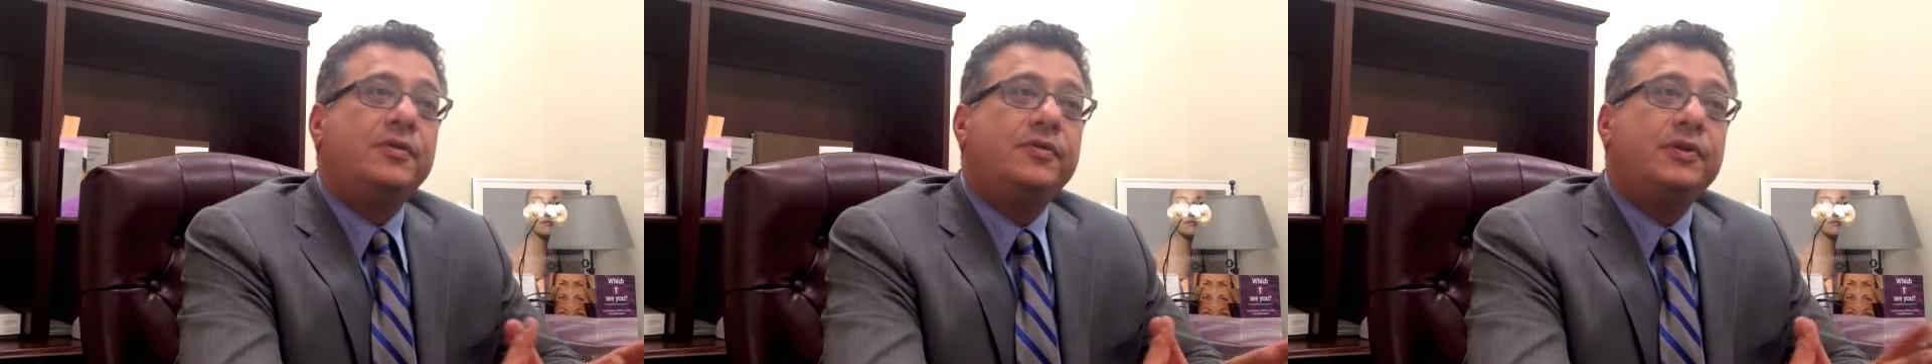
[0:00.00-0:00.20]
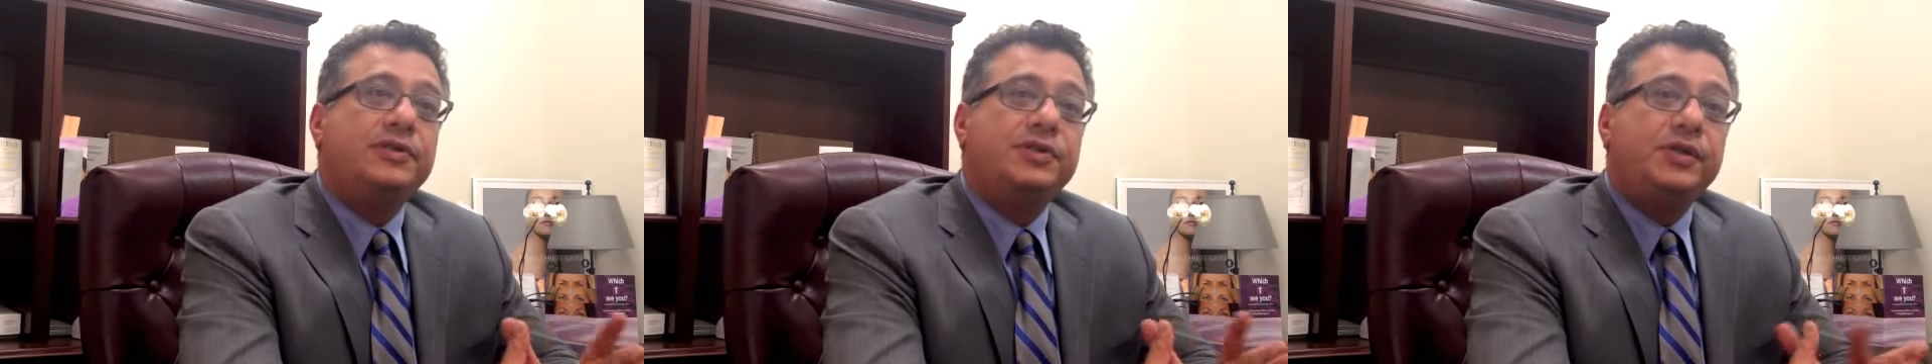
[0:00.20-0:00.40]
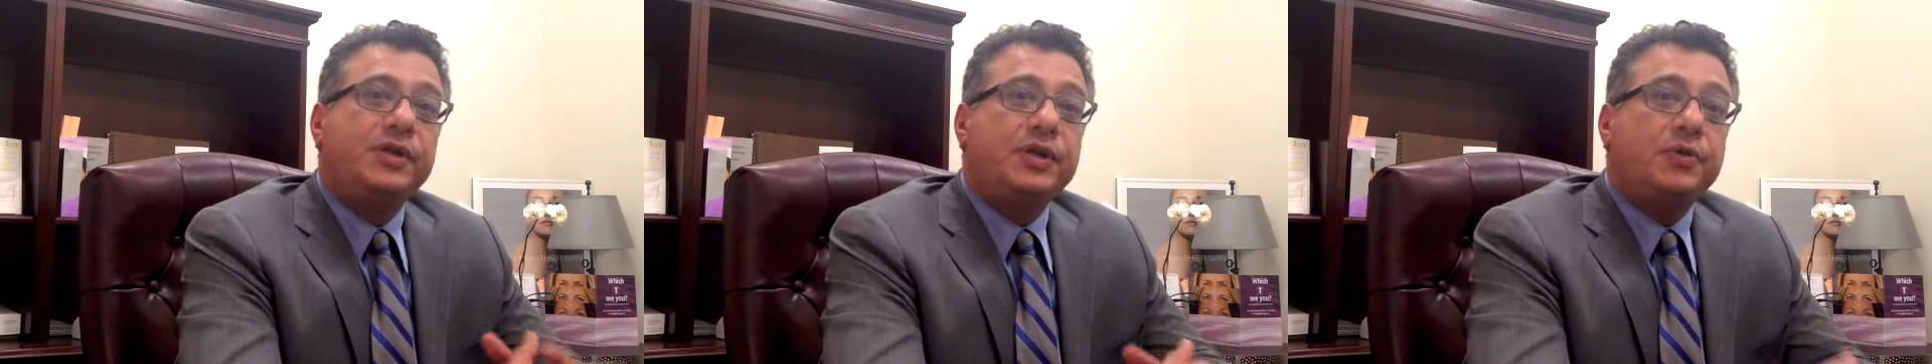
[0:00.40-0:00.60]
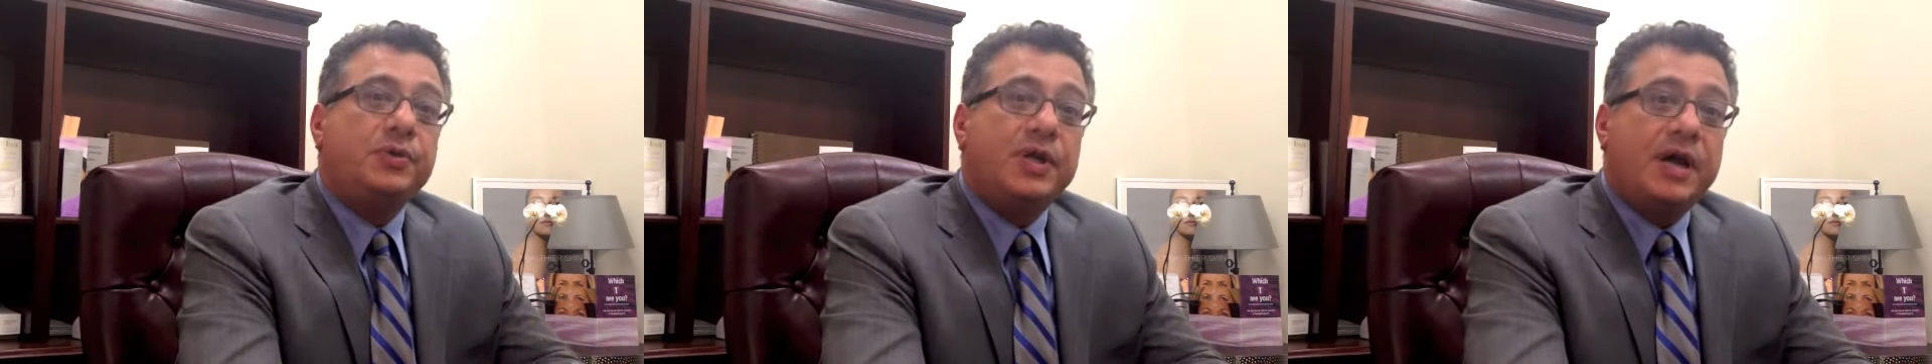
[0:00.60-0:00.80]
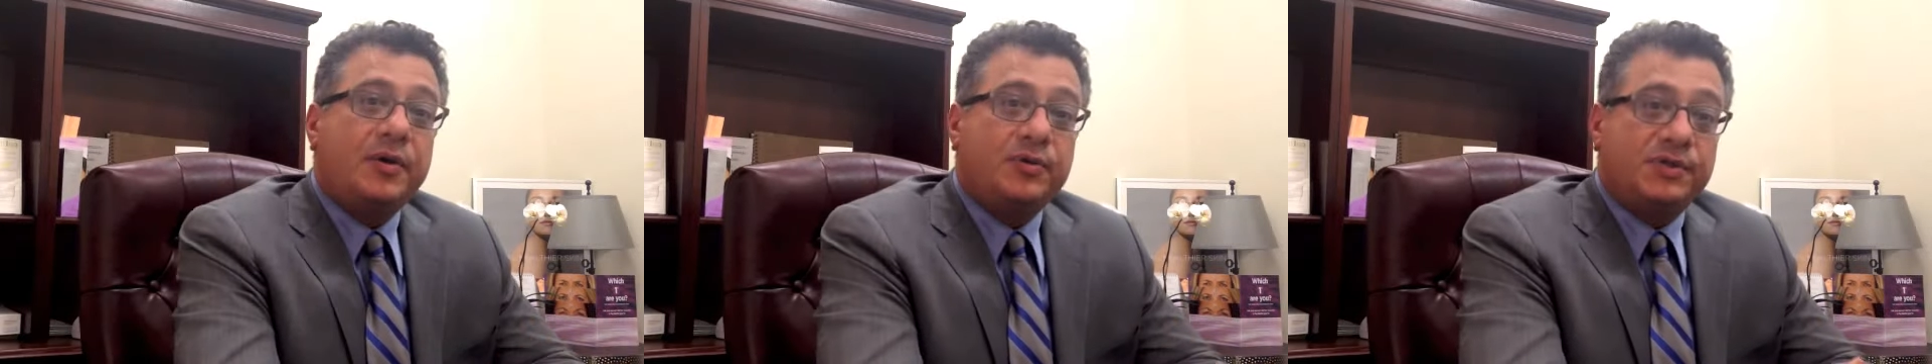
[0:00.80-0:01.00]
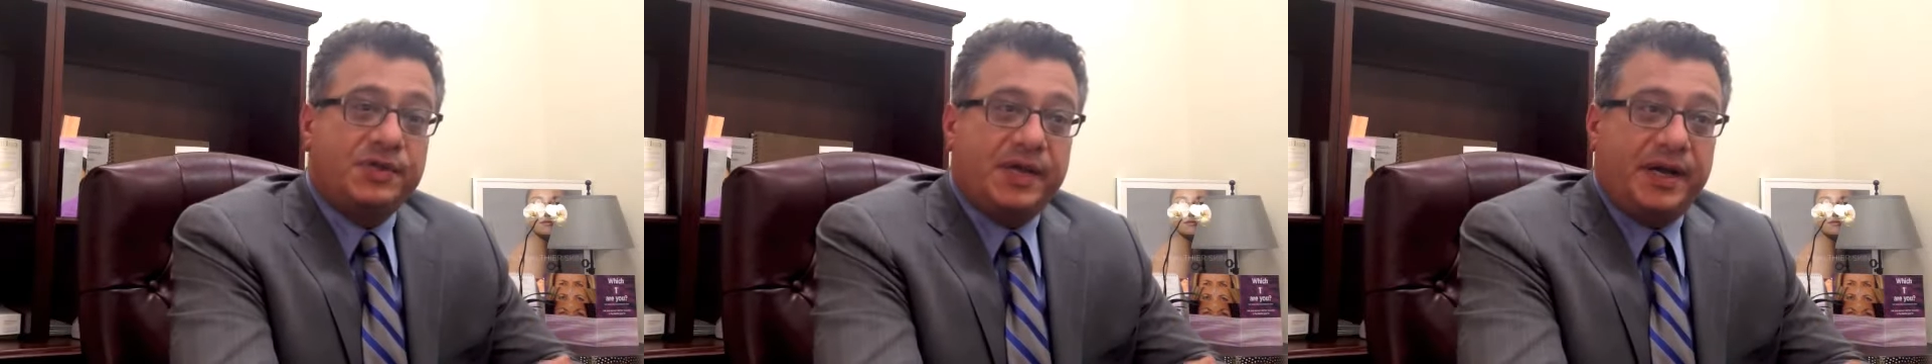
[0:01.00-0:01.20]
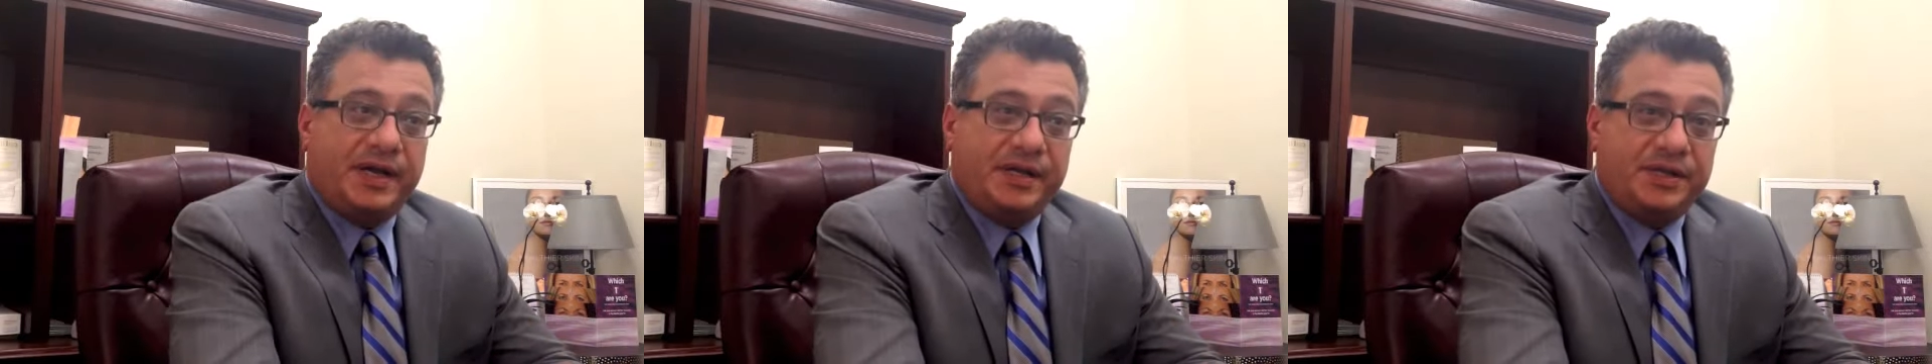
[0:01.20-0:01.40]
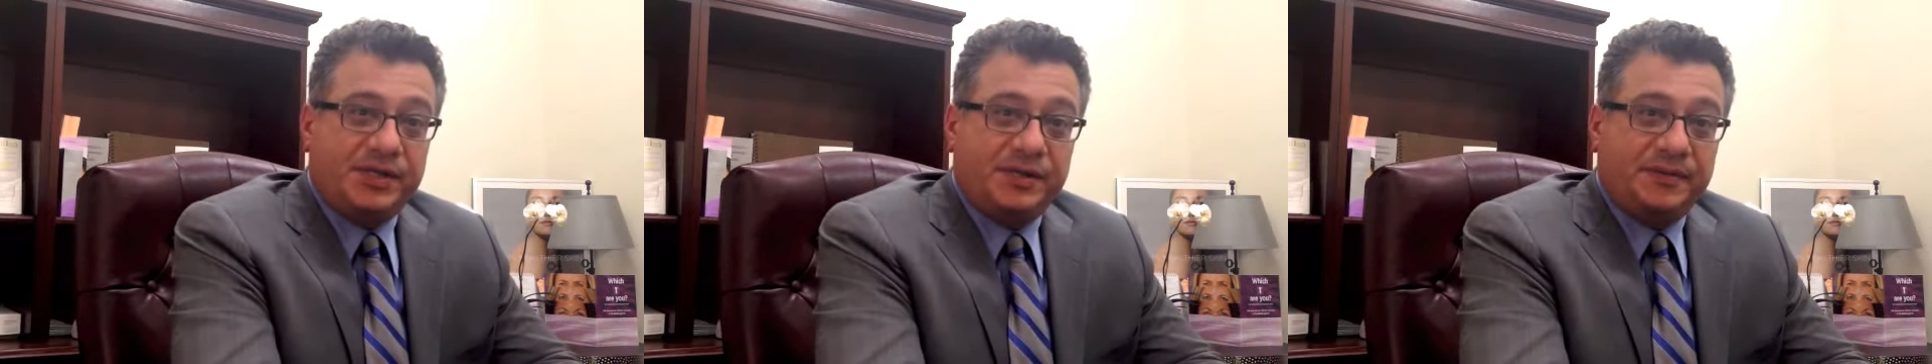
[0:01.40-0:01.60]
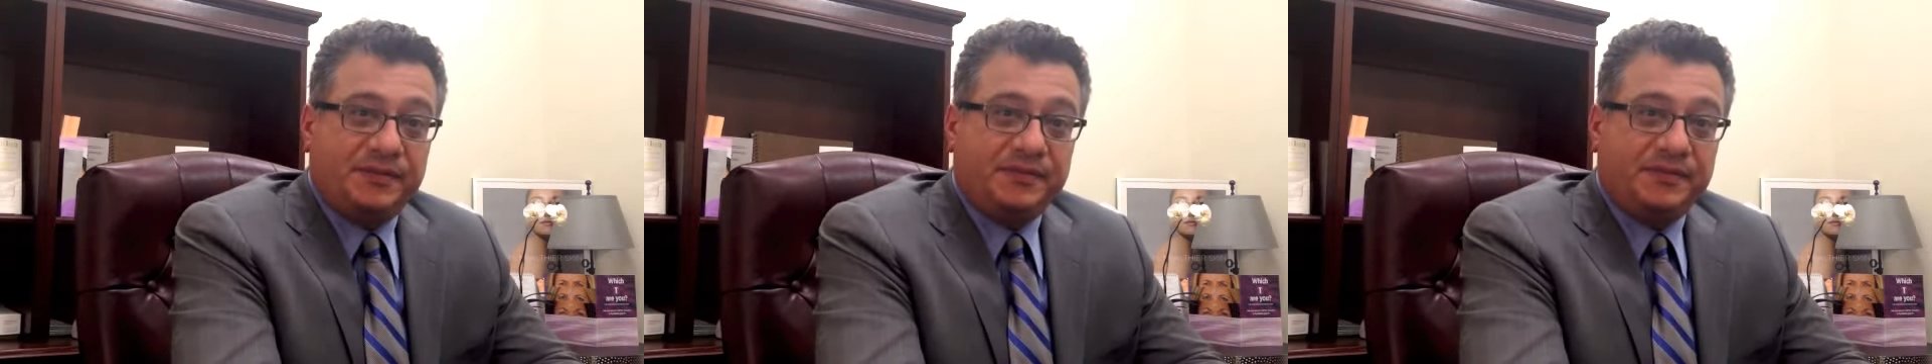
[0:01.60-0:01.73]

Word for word: There's really no downside